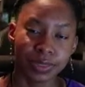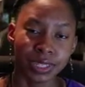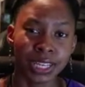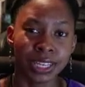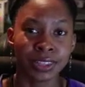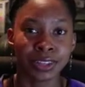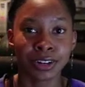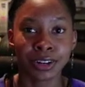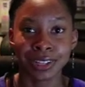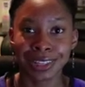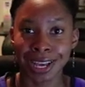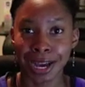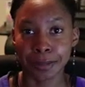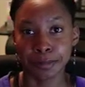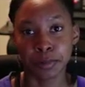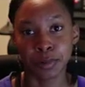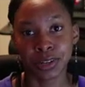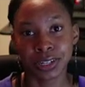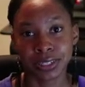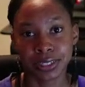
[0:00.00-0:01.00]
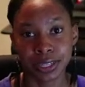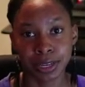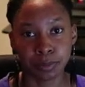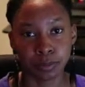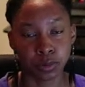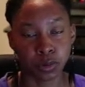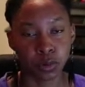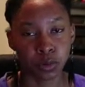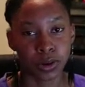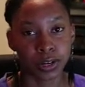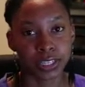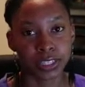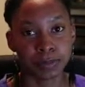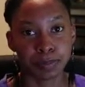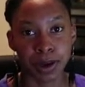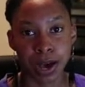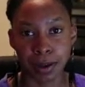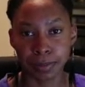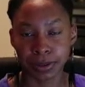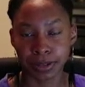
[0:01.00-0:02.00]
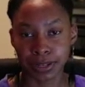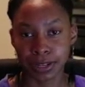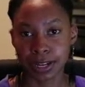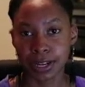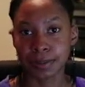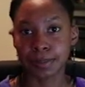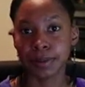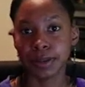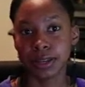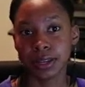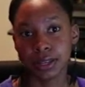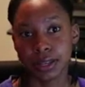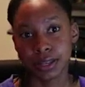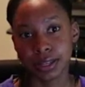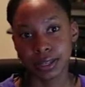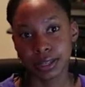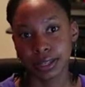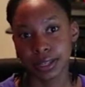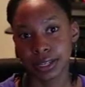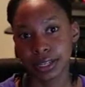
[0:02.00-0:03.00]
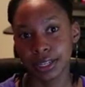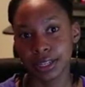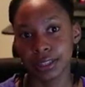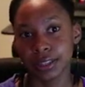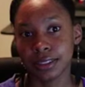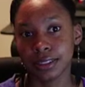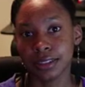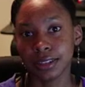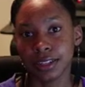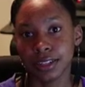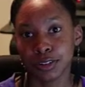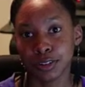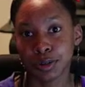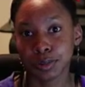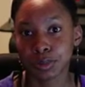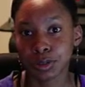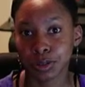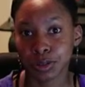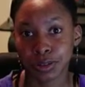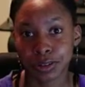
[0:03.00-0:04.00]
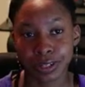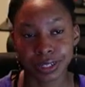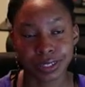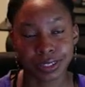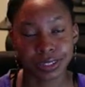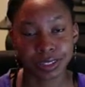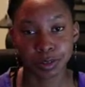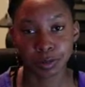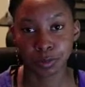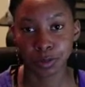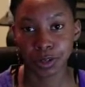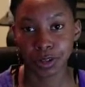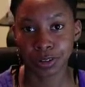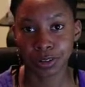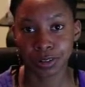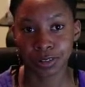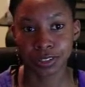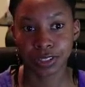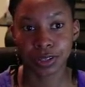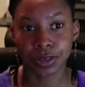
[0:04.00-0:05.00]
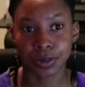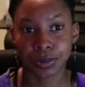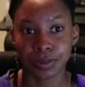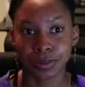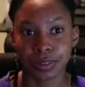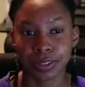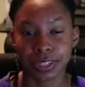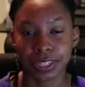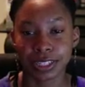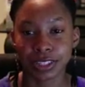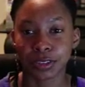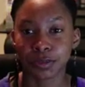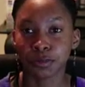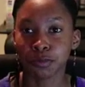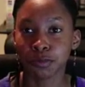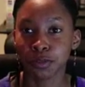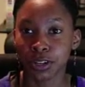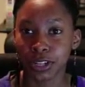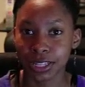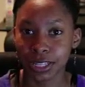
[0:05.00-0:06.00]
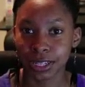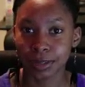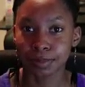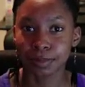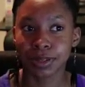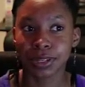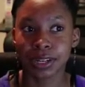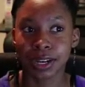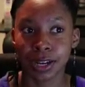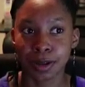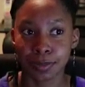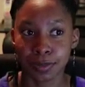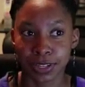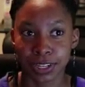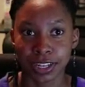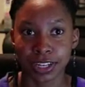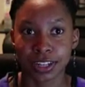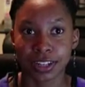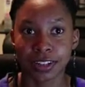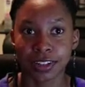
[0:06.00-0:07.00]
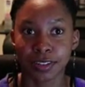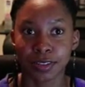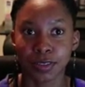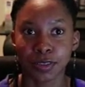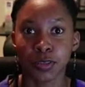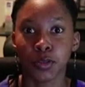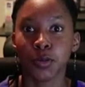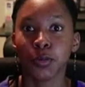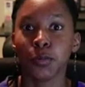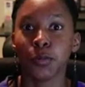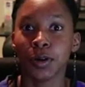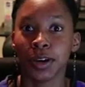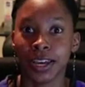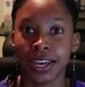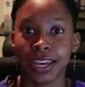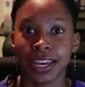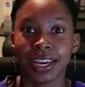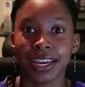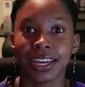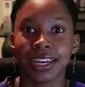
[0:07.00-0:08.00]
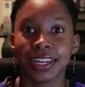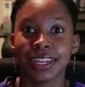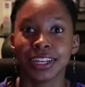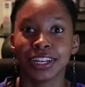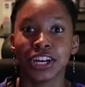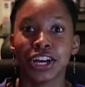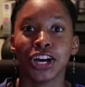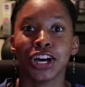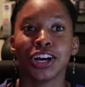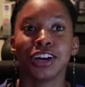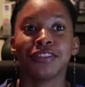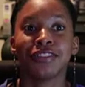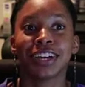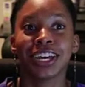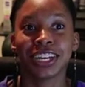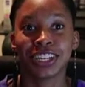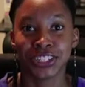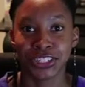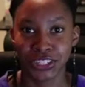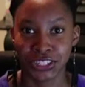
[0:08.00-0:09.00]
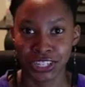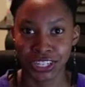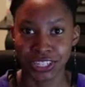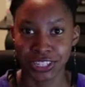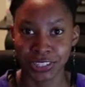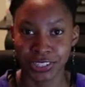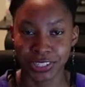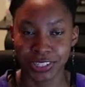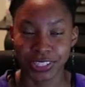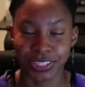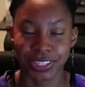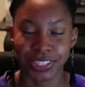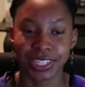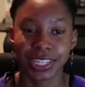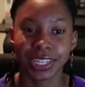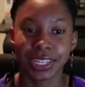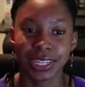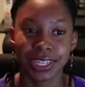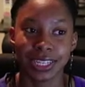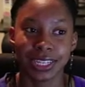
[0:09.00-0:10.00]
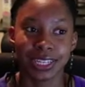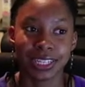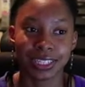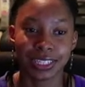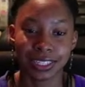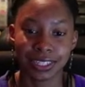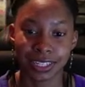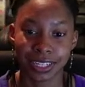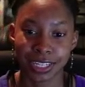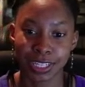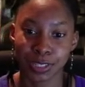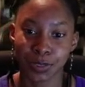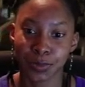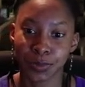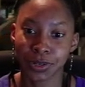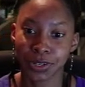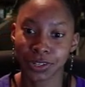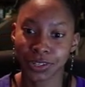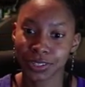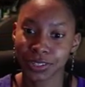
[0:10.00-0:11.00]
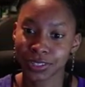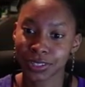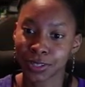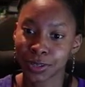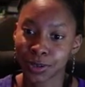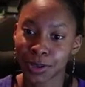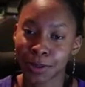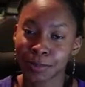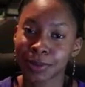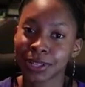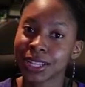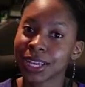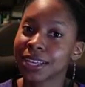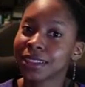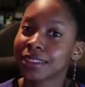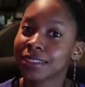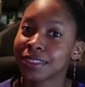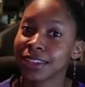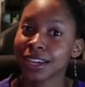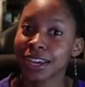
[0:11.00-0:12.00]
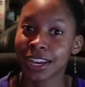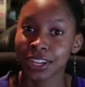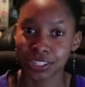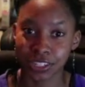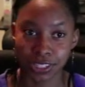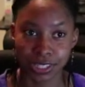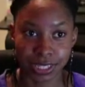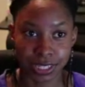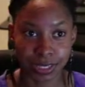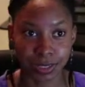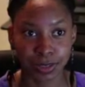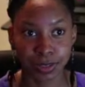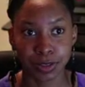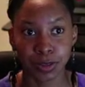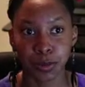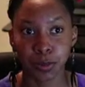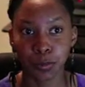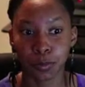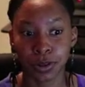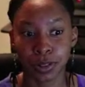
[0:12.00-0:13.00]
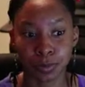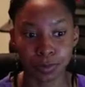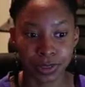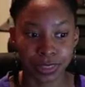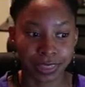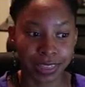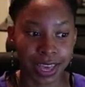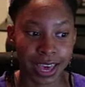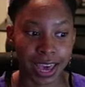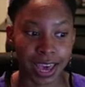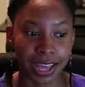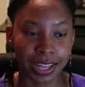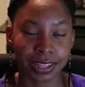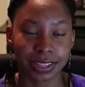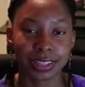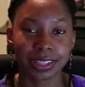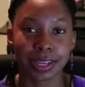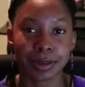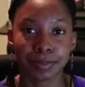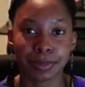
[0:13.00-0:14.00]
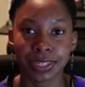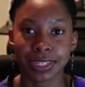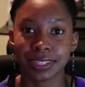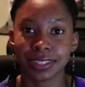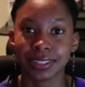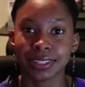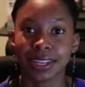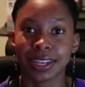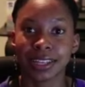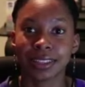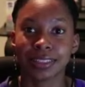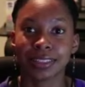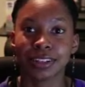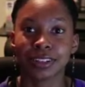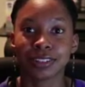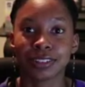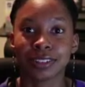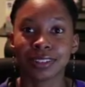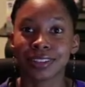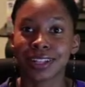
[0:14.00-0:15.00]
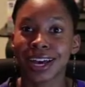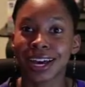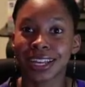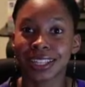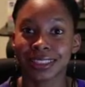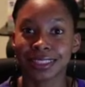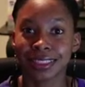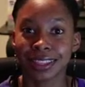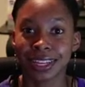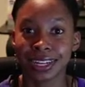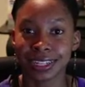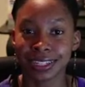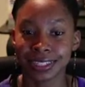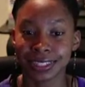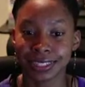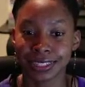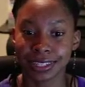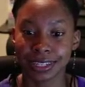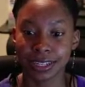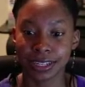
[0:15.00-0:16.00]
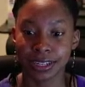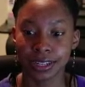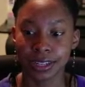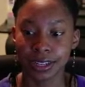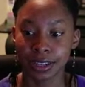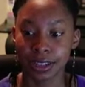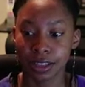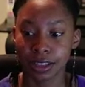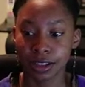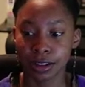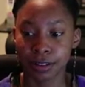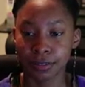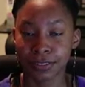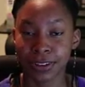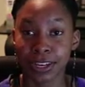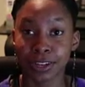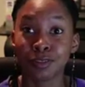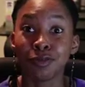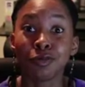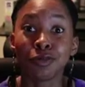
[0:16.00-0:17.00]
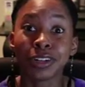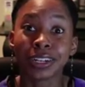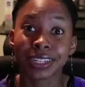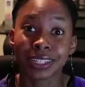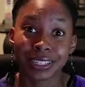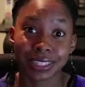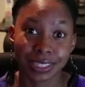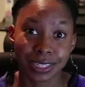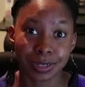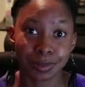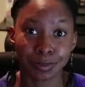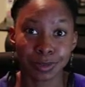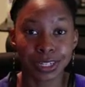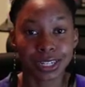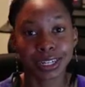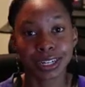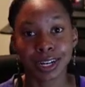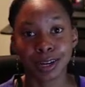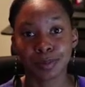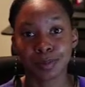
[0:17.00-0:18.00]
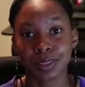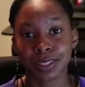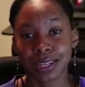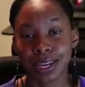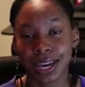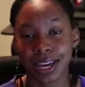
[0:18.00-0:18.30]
And there are a lot more stablecoins popping up in the cryptocurrency world. So it's really becoming the way of exchanges in today's world. So I'm glad that they actually went with that. That means that there's a lot less of a risk when it comes to